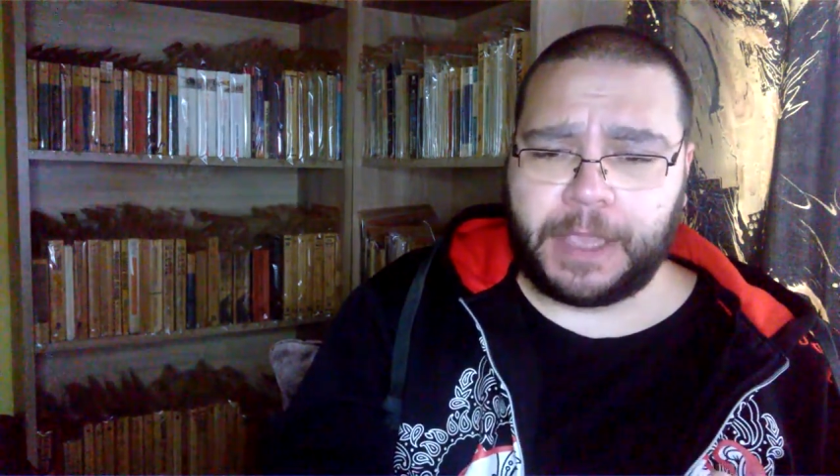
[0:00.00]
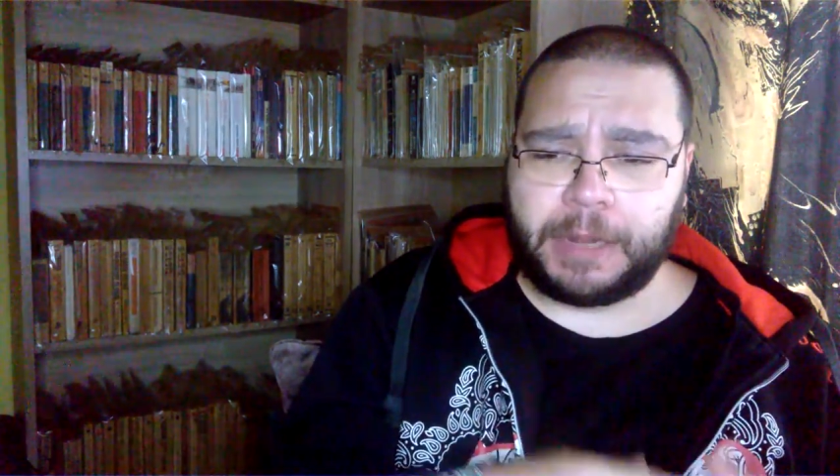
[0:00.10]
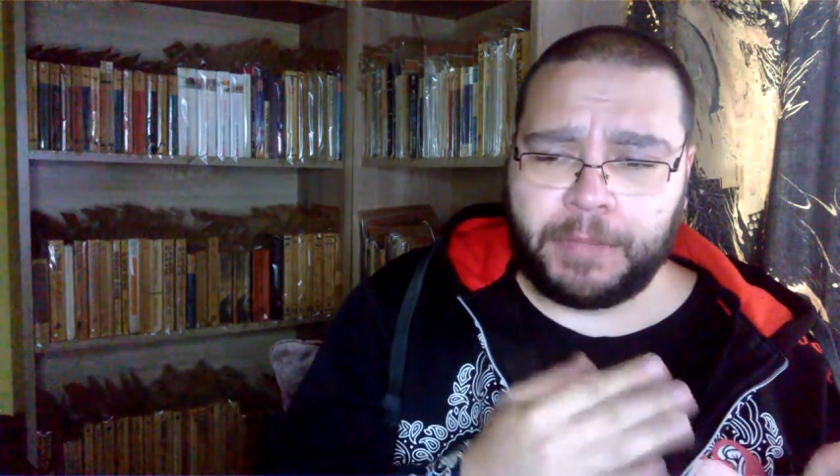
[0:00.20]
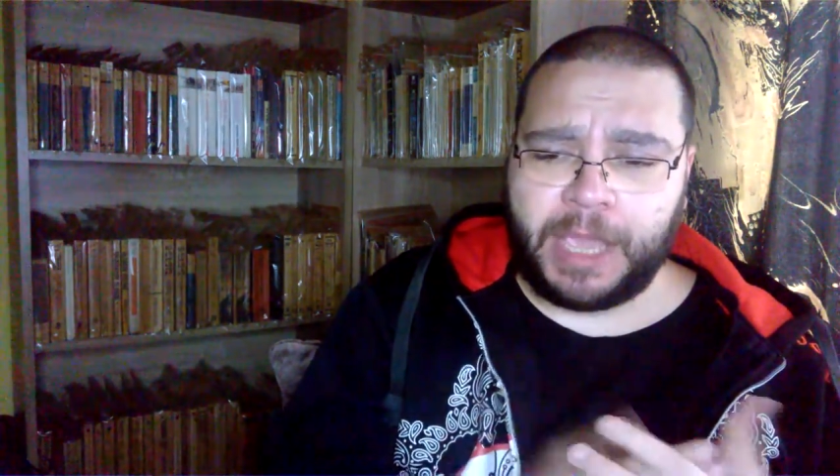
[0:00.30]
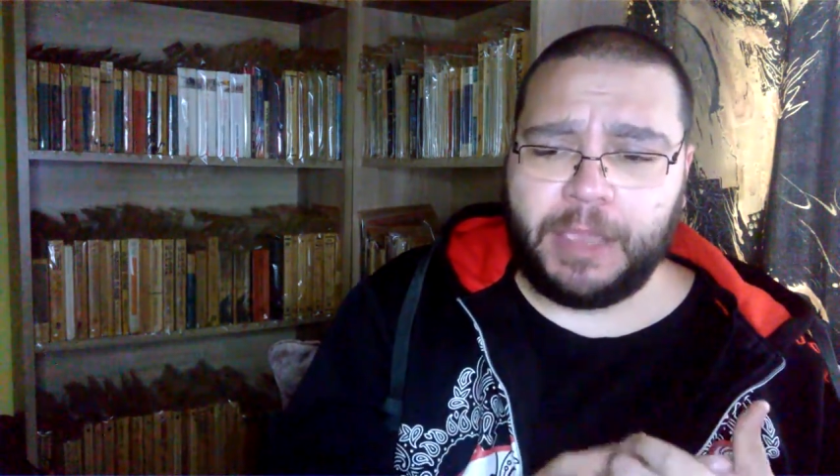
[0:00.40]

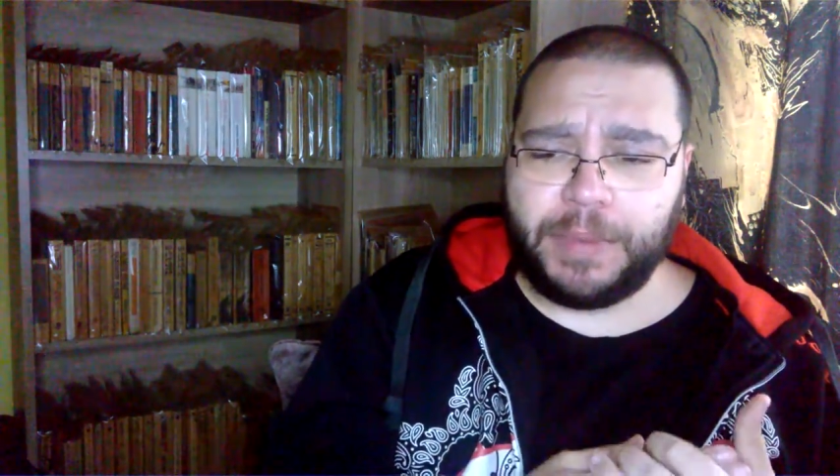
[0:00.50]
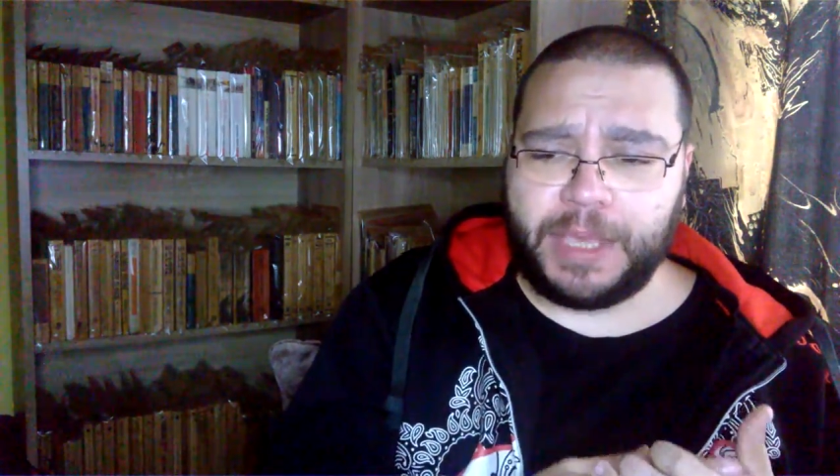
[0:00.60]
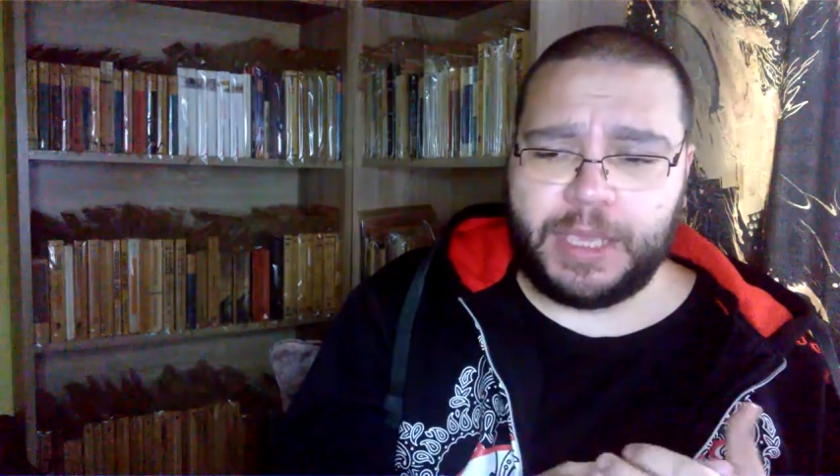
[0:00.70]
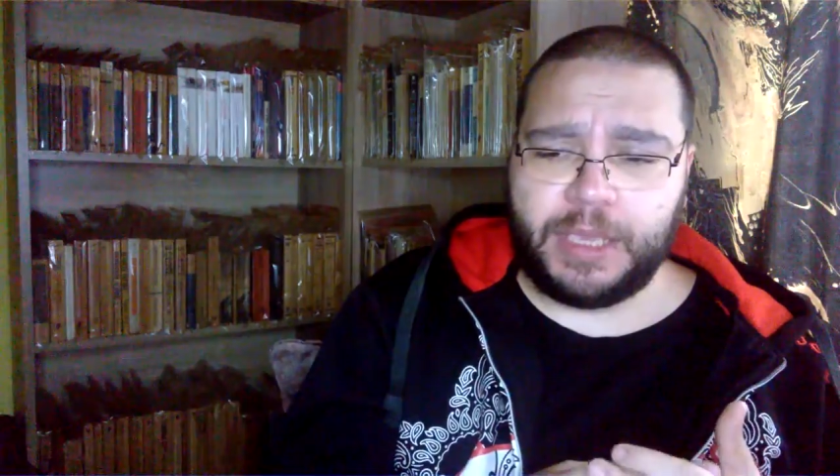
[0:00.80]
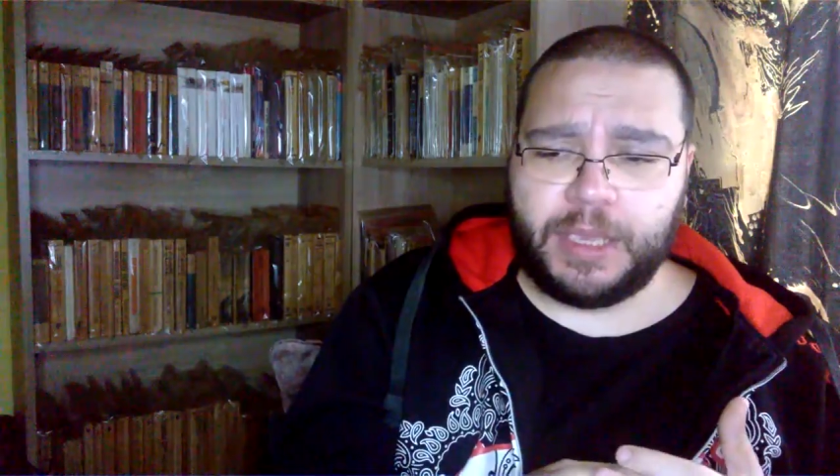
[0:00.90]
and
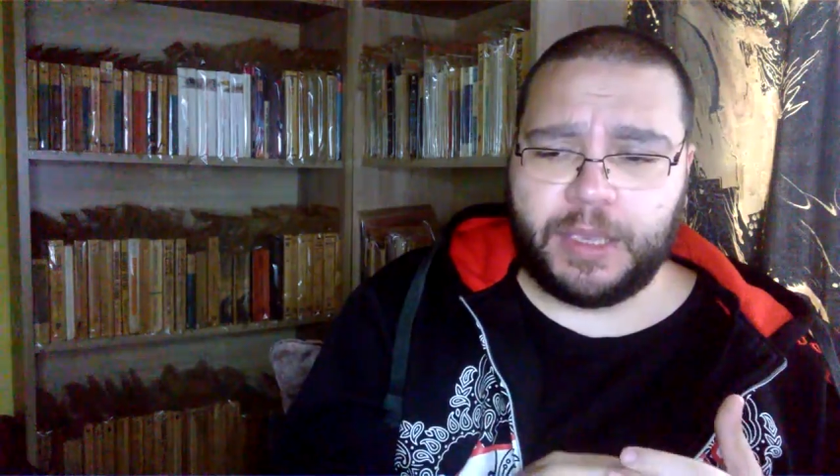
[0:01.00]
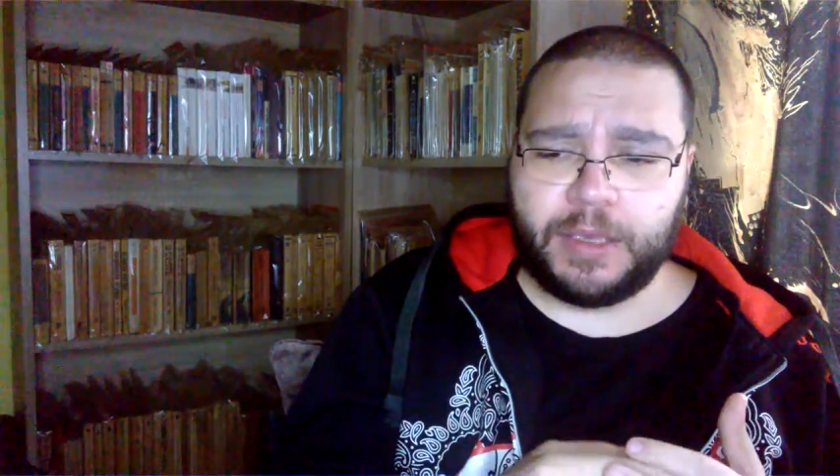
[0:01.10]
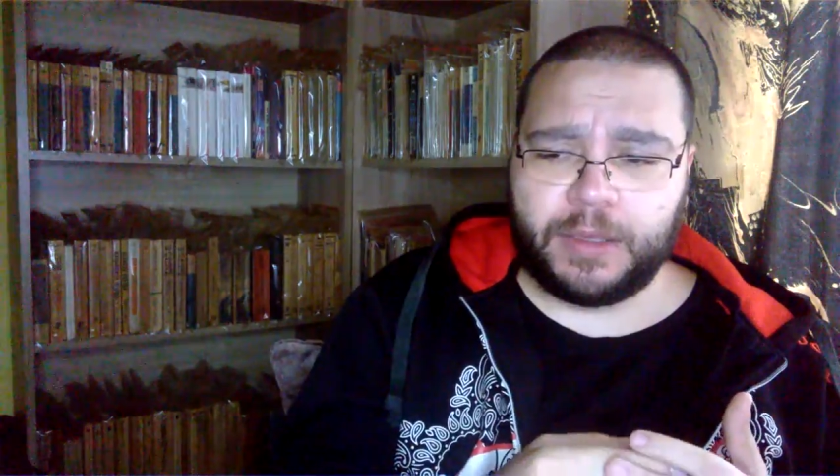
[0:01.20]
maybe